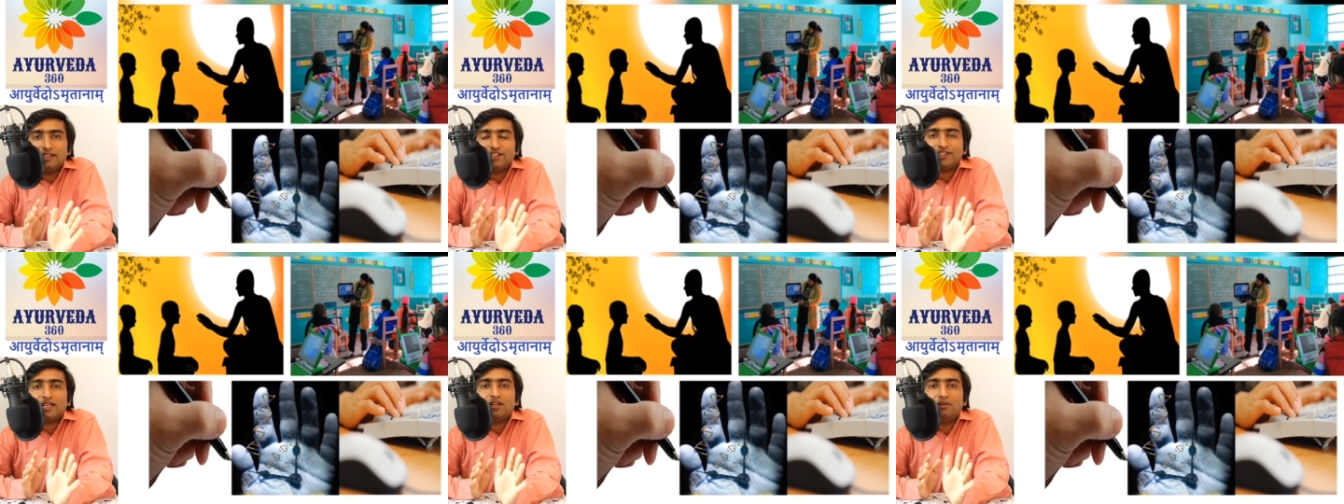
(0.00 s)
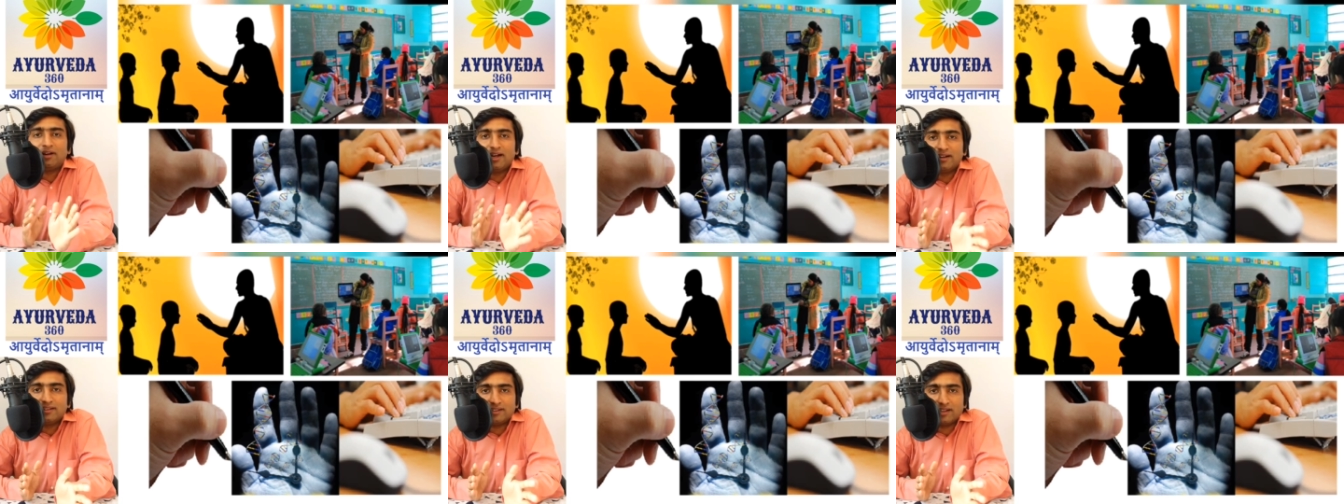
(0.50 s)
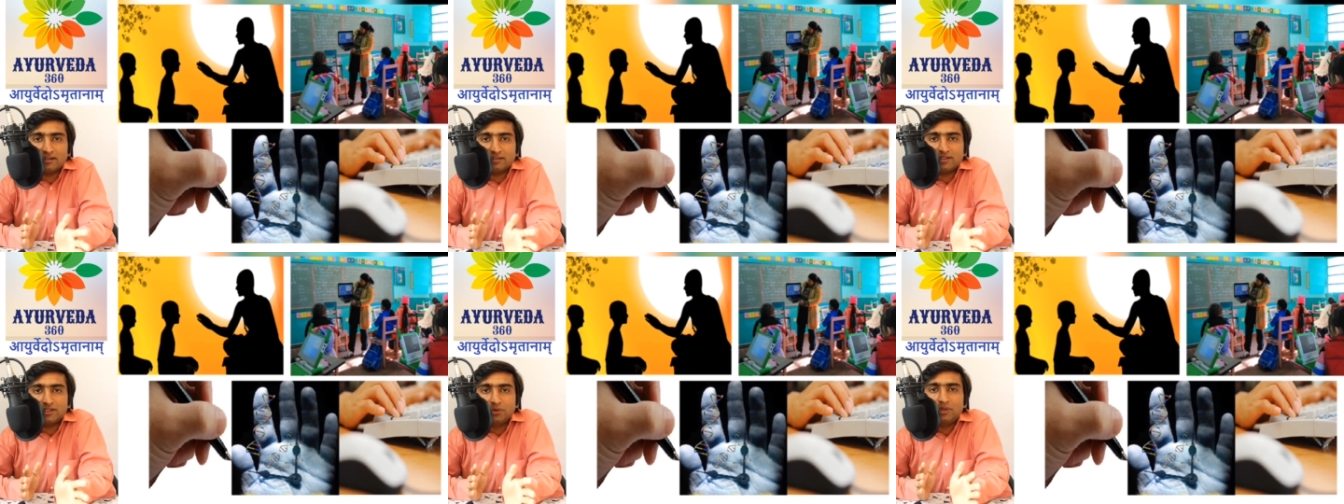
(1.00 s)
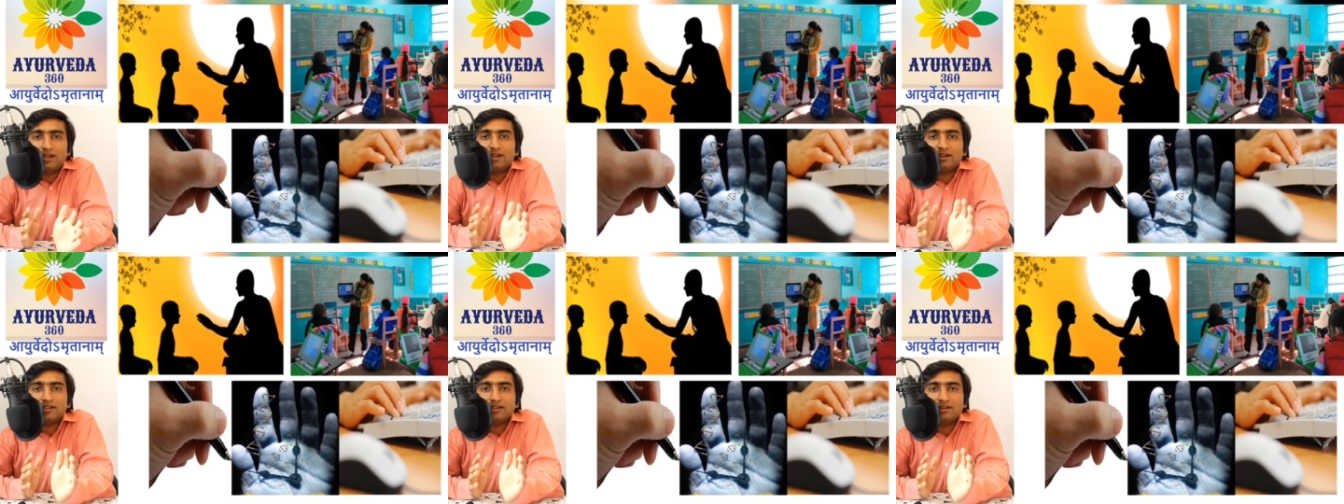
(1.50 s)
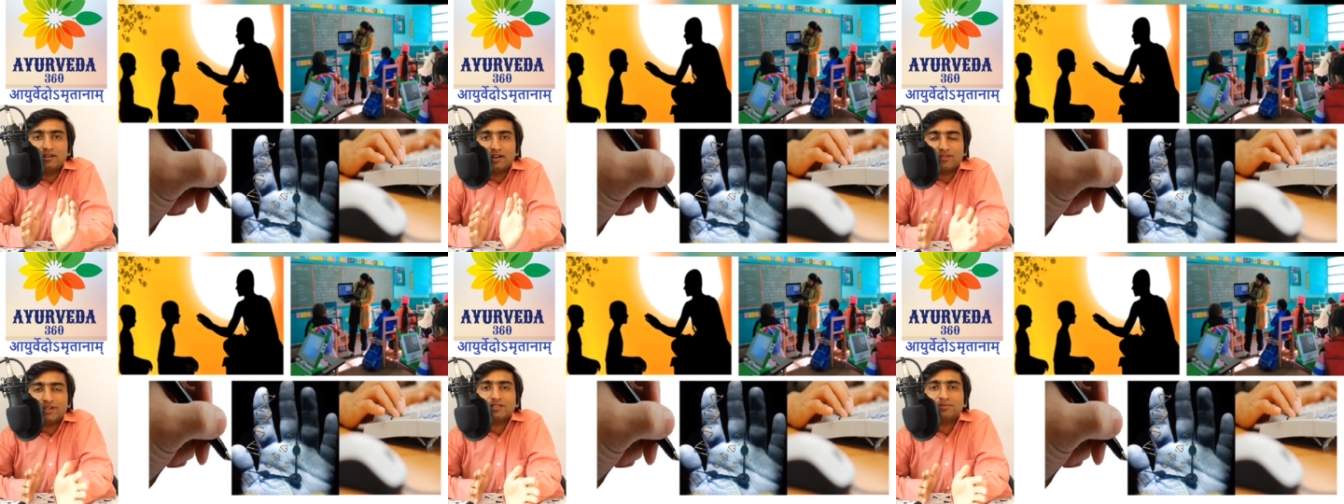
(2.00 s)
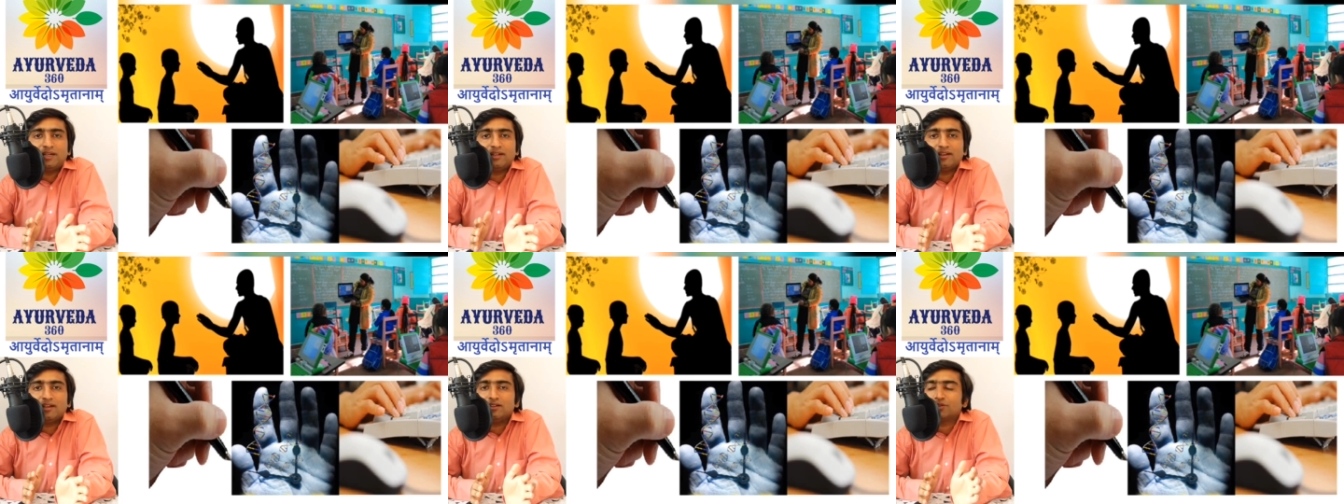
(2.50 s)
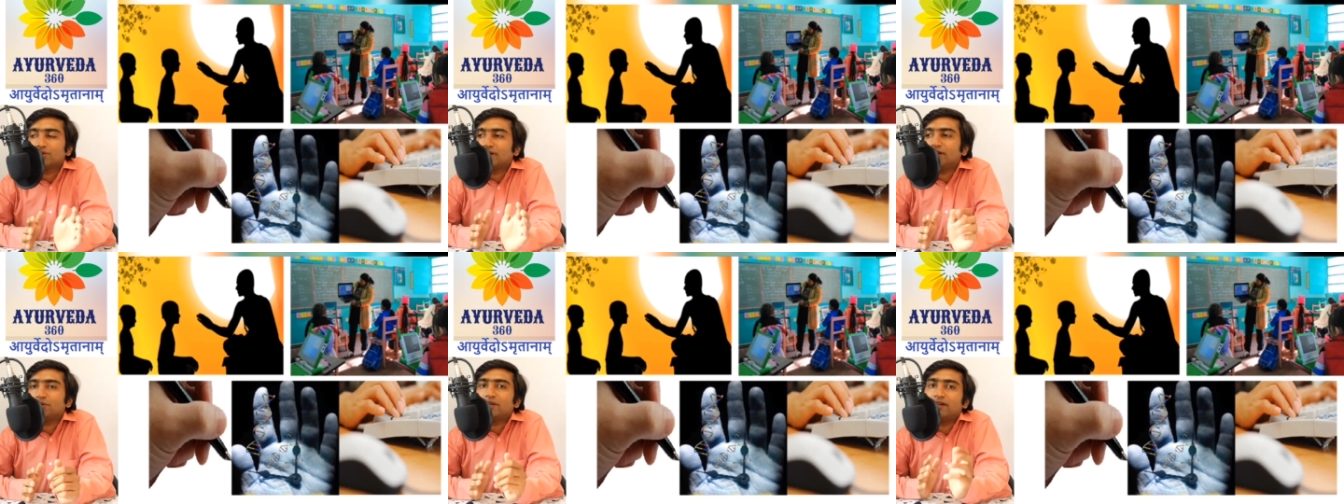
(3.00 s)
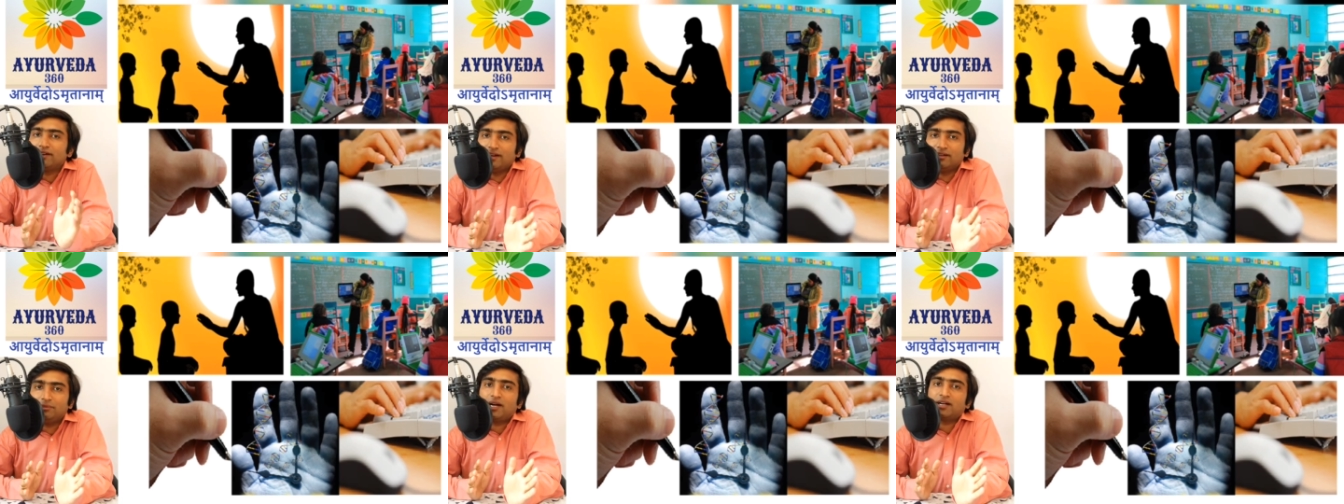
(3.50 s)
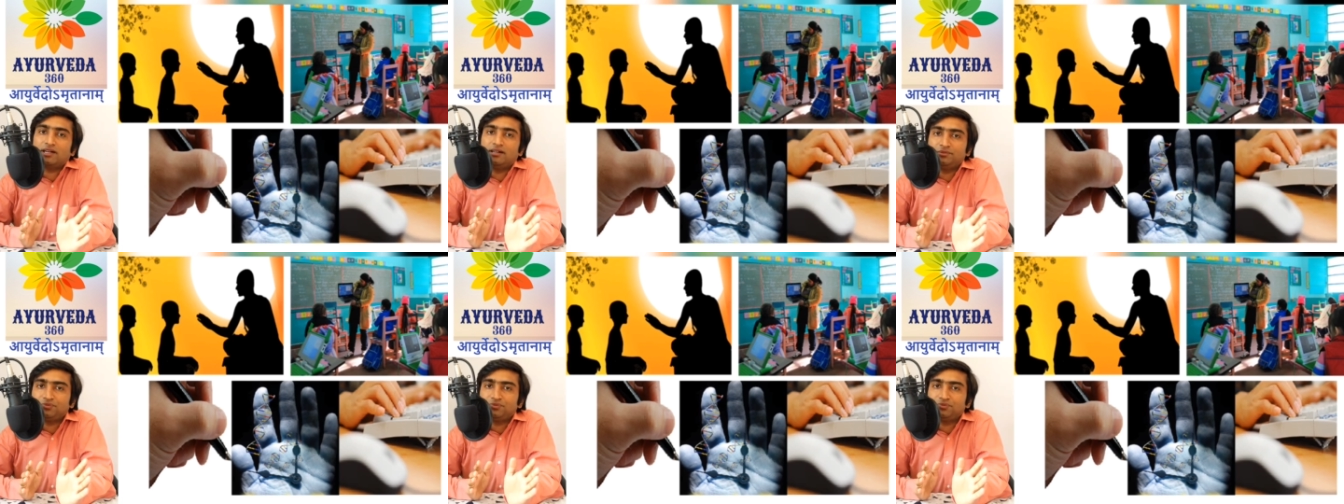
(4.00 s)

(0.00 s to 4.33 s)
Initially you will read the thing. You need a reference material so that you can read, pata.